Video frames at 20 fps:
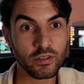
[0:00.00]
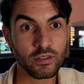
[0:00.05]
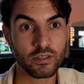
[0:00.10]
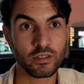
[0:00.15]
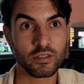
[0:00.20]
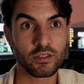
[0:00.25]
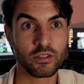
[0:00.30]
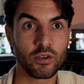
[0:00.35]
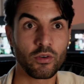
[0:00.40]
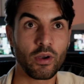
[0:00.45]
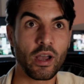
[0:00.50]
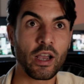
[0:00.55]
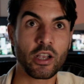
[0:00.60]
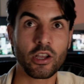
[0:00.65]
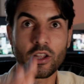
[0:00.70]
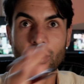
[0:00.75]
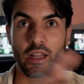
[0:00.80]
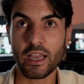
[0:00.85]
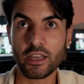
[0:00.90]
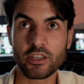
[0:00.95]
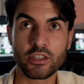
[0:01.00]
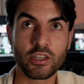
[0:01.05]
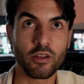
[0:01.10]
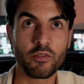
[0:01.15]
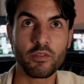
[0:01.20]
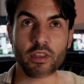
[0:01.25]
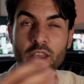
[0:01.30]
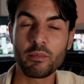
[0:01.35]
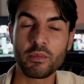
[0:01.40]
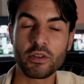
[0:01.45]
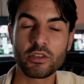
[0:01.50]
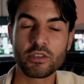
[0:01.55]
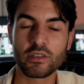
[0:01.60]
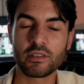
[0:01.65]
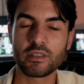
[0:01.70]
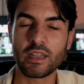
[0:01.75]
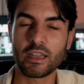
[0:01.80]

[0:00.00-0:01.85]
so a collection of images